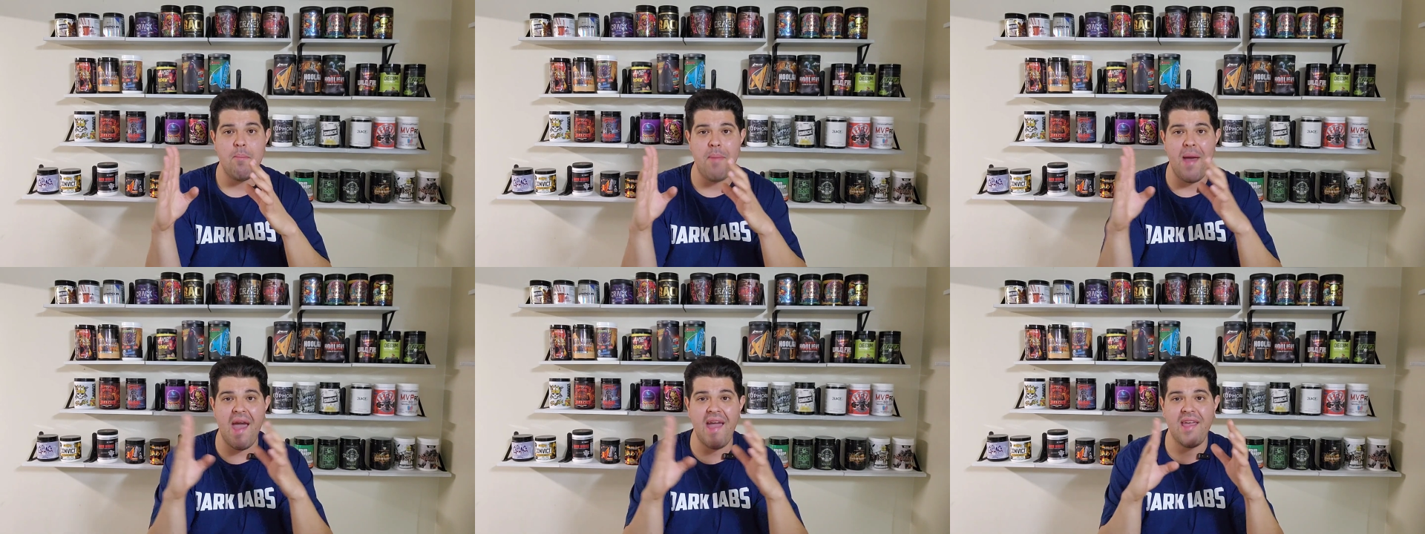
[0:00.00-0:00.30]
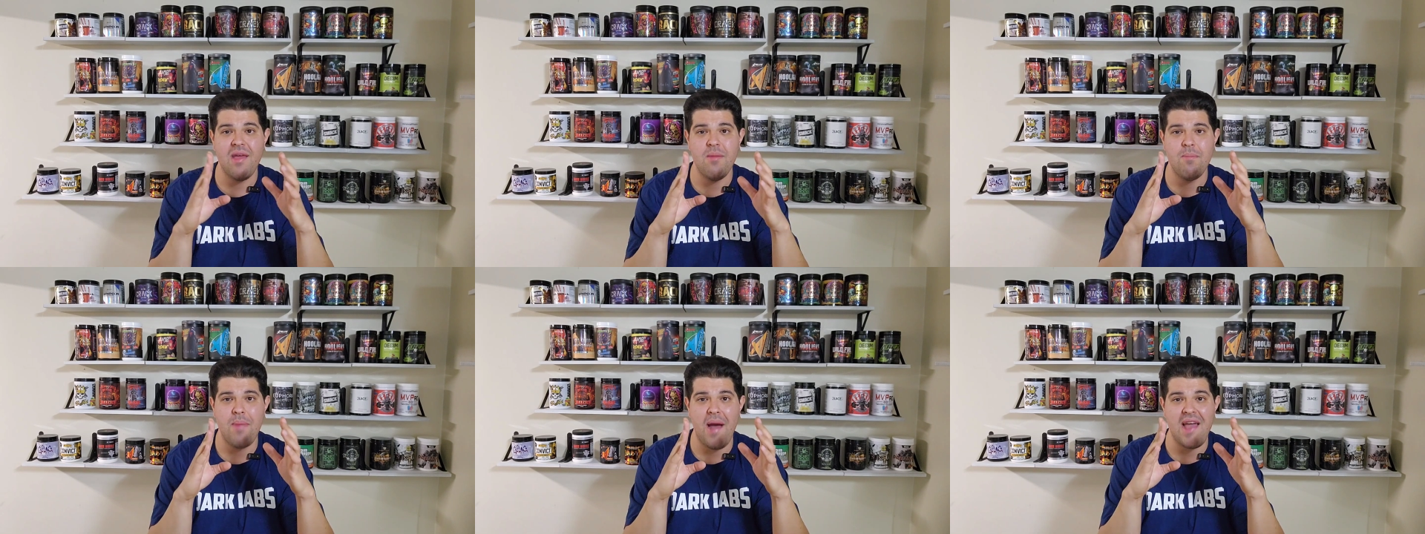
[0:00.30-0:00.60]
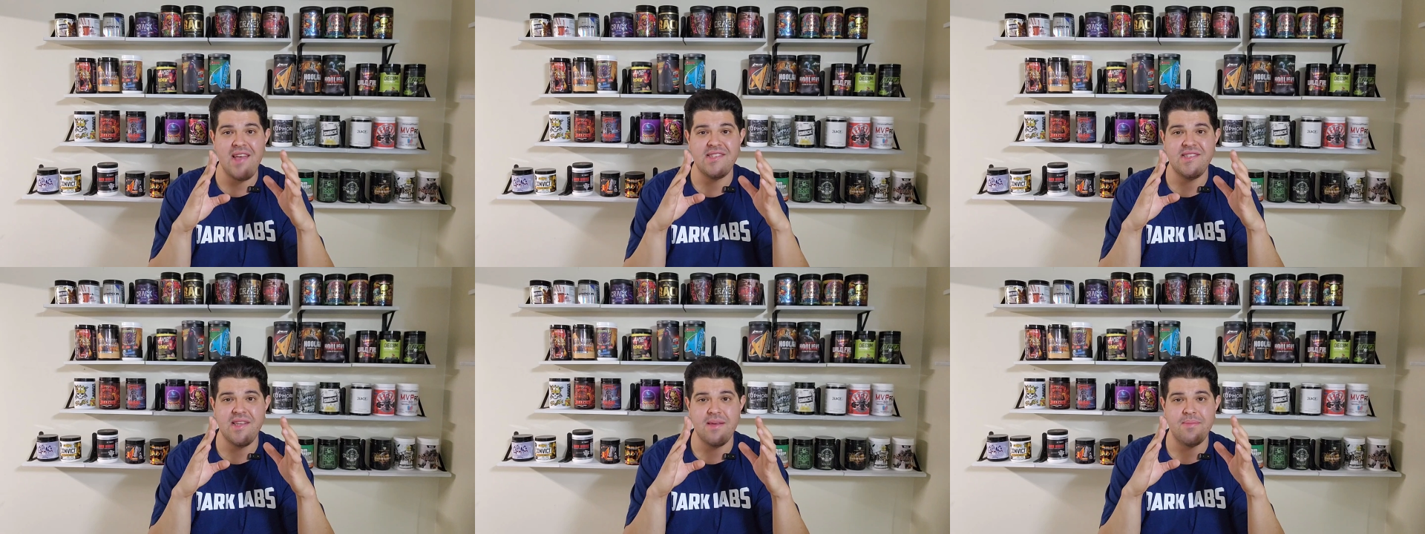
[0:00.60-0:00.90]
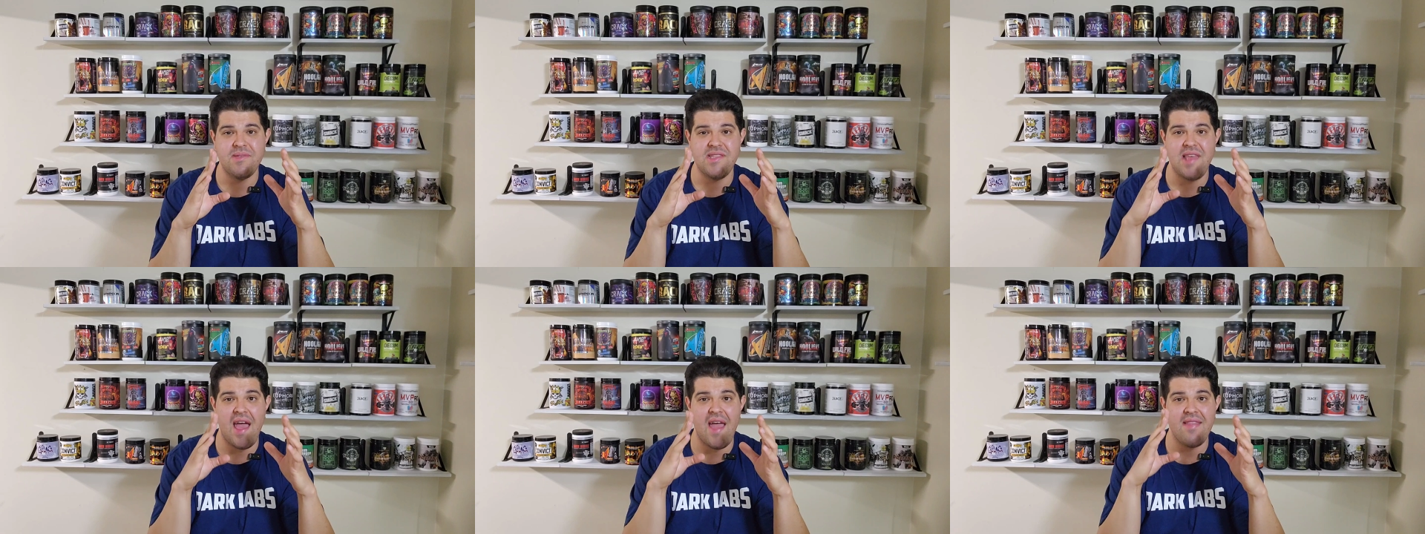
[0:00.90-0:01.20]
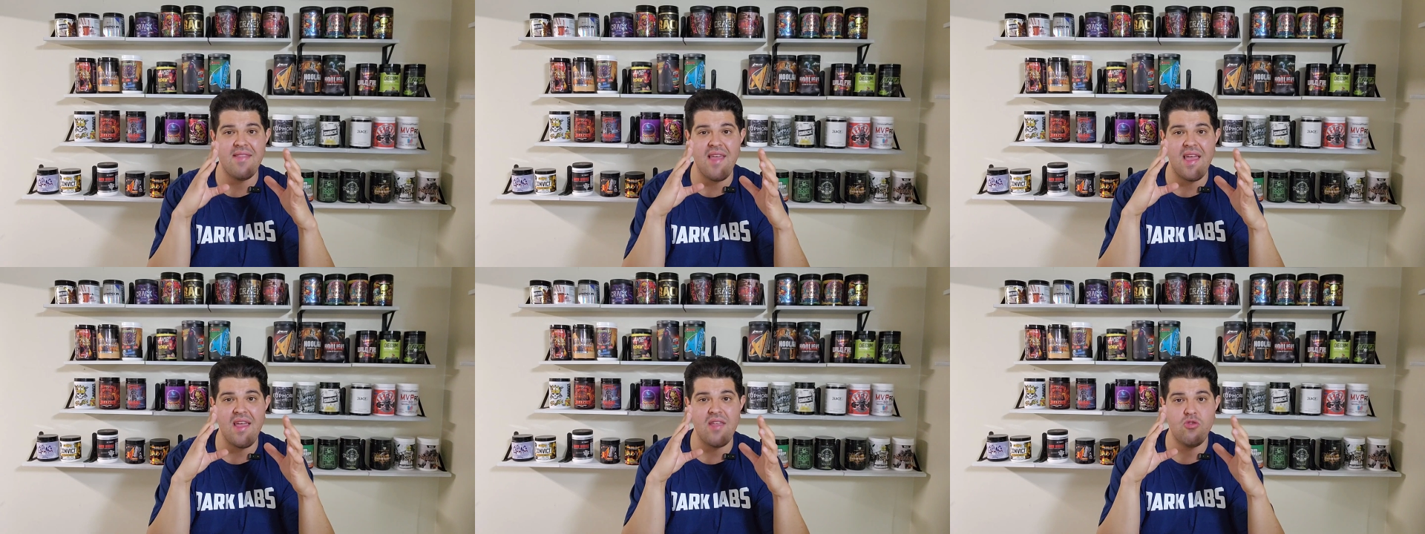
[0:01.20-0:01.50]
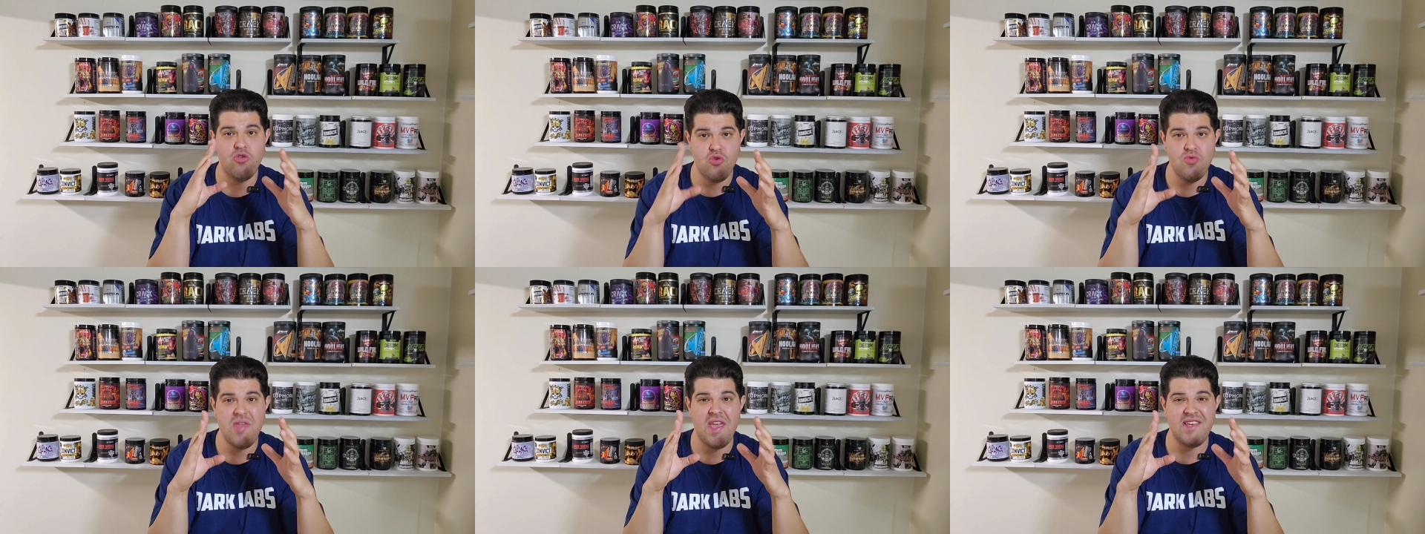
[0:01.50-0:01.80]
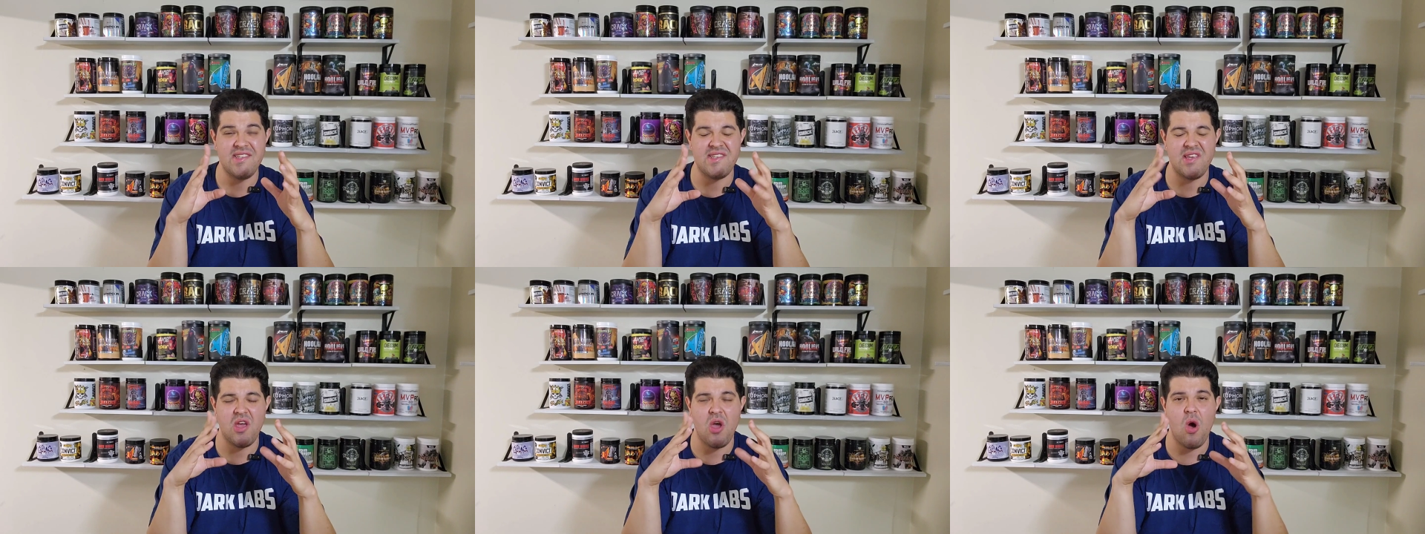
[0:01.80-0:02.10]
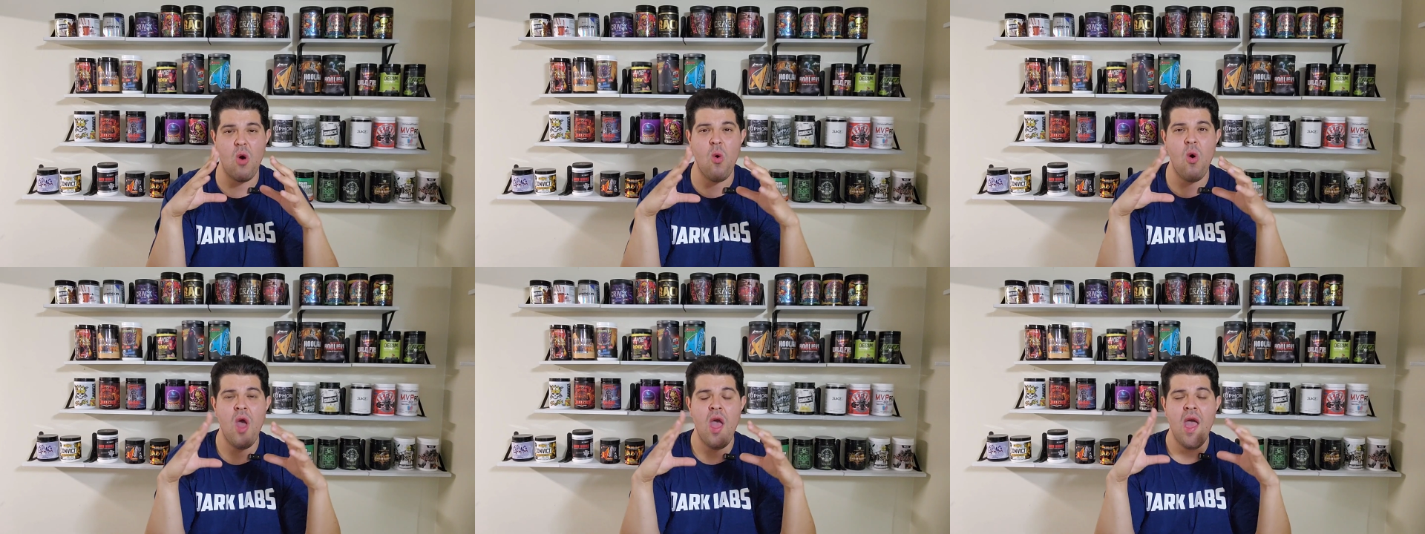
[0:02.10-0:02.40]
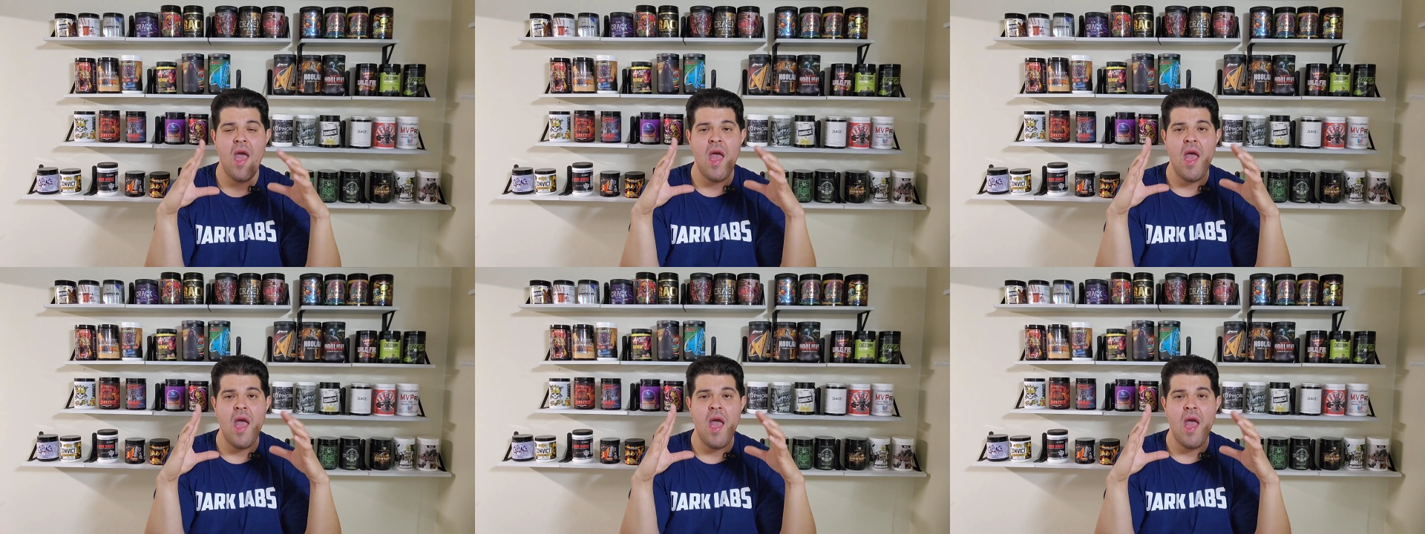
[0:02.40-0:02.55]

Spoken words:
back and biceps that day, 2 days ago.